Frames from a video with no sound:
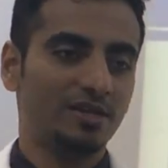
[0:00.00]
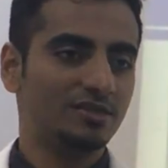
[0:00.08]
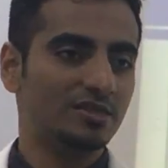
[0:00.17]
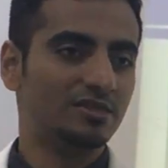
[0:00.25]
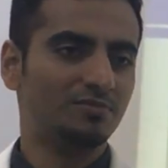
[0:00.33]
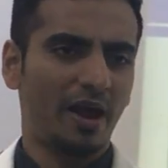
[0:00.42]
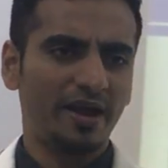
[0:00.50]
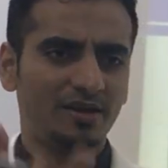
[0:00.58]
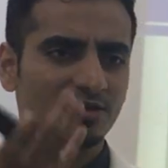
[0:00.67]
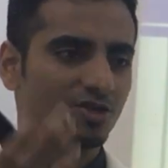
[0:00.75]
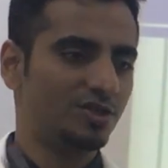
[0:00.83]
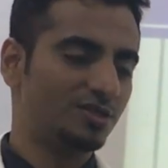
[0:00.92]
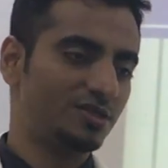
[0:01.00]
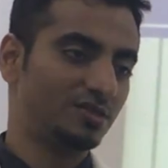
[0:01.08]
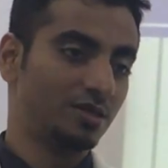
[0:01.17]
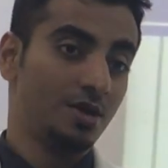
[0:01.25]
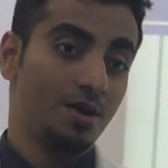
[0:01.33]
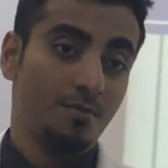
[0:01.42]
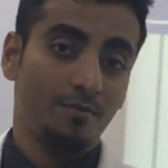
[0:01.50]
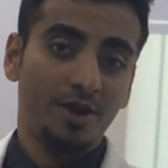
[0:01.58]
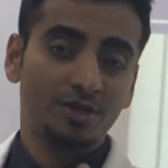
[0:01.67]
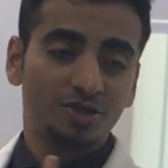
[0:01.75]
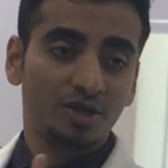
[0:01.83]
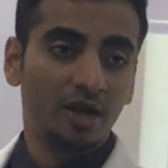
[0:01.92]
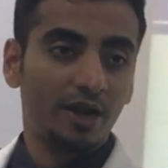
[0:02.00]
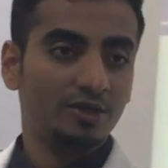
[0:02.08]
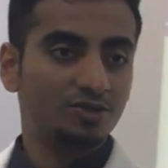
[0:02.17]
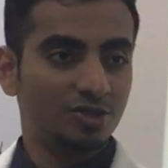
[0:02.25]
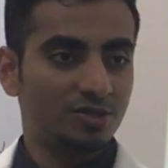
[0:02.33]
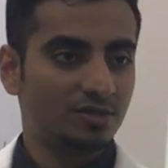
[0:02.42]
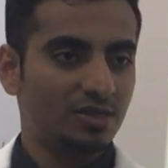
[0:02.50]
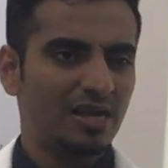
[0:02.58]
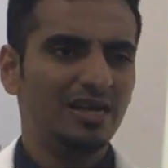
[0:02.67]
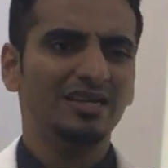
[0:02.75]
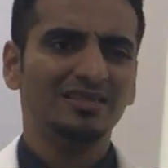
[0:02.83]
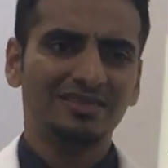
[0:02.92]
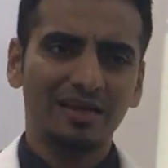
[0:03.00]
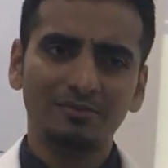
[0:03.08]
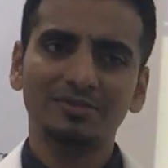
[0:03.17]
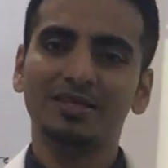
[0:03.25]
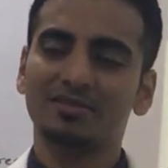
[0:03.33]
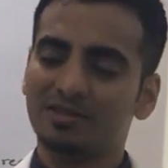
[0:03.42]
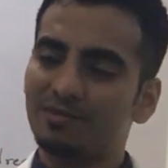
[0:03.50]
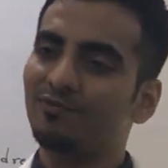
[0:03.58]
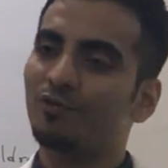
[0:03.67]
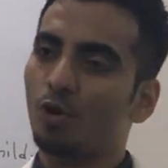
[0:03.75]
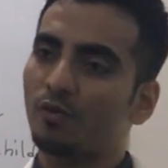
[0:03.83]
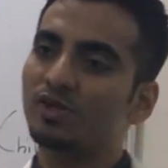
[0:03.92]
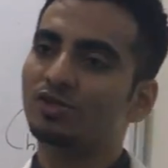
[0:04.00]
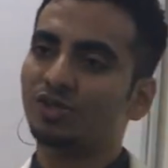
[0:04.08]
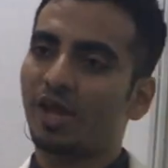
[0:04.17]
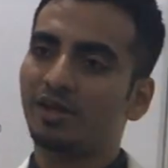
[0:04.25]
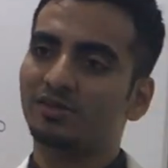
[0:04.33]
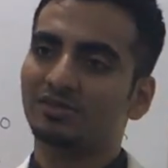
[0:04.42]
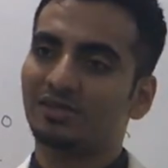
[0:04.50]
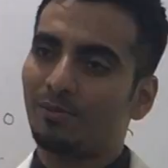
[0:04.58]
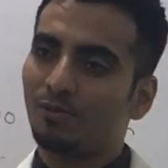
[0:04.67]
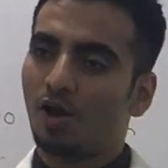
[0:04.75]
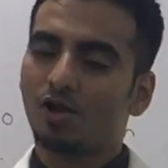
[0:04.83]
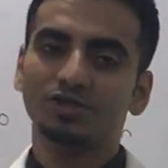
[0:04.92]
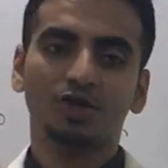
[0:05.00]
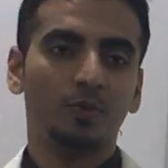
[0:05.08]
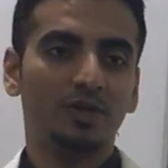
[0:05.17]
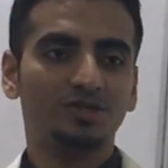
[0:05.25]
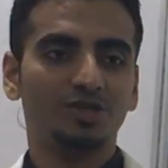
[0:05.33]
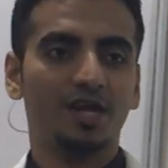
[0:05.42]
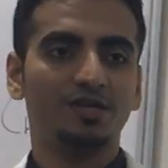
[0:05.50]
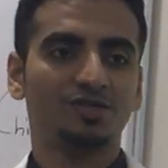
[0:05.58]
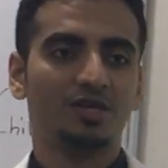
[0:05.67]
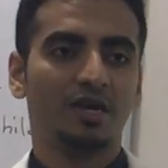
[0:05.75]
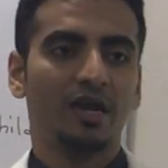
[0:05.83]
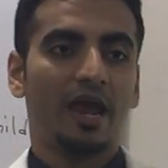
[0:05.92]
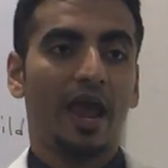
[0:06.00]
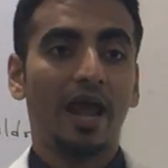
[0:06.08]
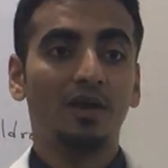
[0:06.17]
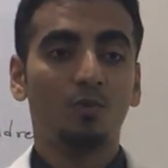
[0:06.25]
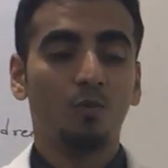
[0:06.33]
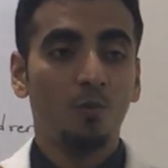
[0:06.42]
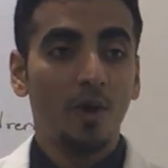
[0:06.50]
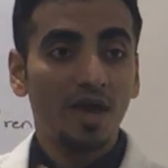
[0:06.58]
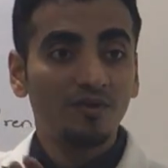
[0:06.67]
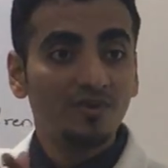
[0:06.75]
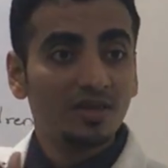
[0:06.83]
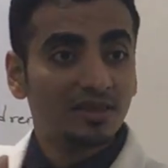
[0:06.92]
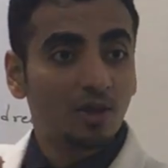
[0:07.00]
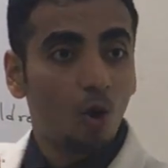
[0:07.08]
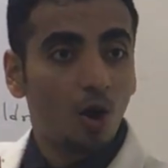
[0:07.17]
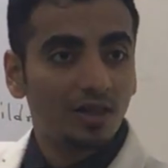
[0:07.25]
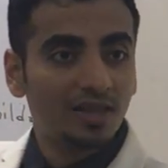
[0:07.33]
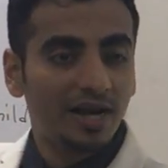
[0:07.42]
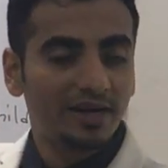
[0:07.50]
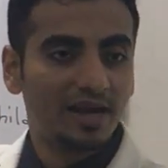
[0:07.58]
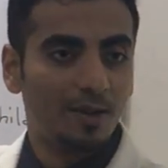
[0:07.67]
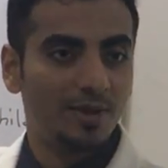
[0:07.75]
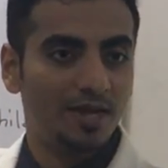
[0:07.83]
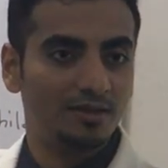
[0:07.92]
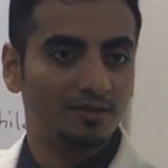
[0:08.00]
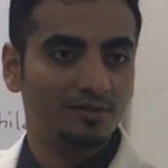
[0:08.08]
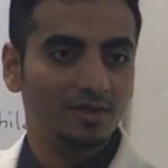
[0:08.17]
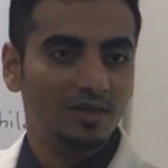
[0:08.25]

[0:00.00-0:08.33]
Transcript: changes, minor changes, major corrections, some system flow will change, some logic will change, and where will all that come in?